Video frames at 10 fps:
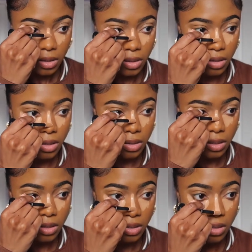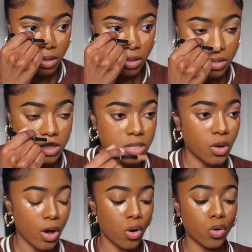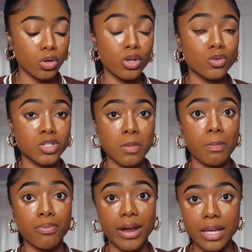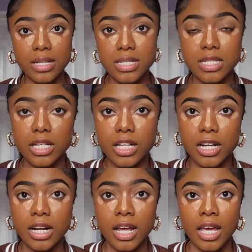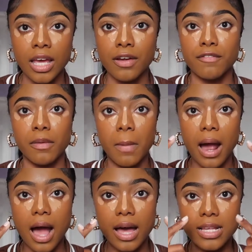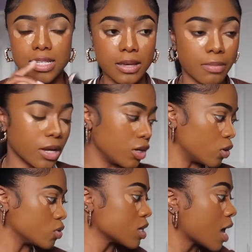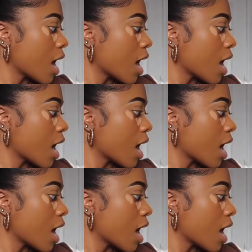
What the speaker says: Okay, so I only use the bright concealer for my eyes and my nose.